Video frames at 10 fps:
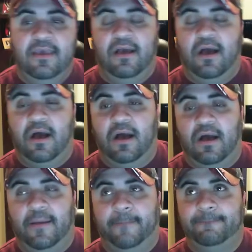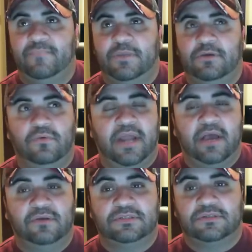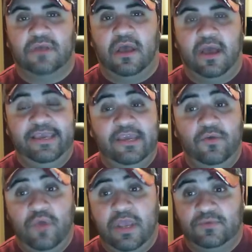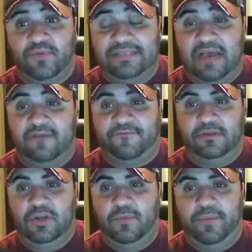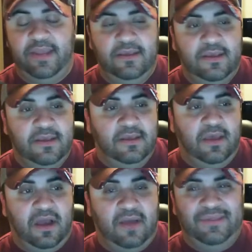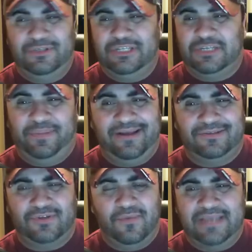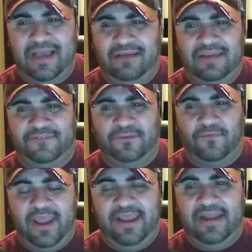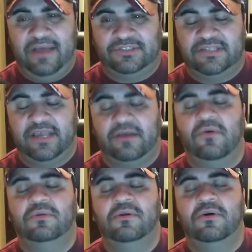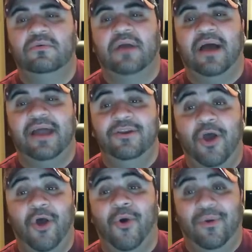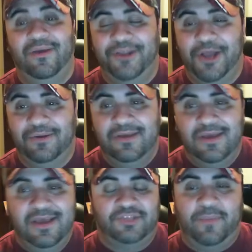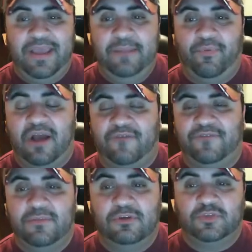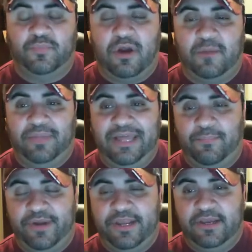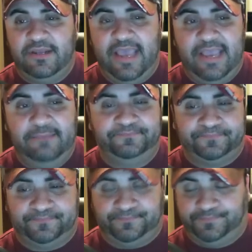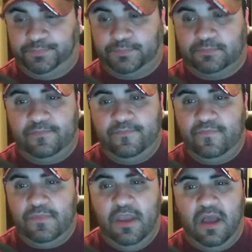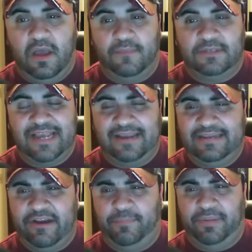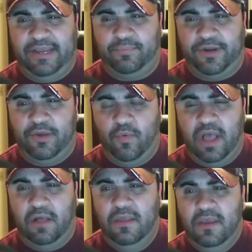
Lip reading: What else? Ian Williams went down for a little bit. There was just players going down left and right, and I was just like, oh, no, God, no, Tremaine Brock, for the most part, played a pretty good game. The secondary played pretty well.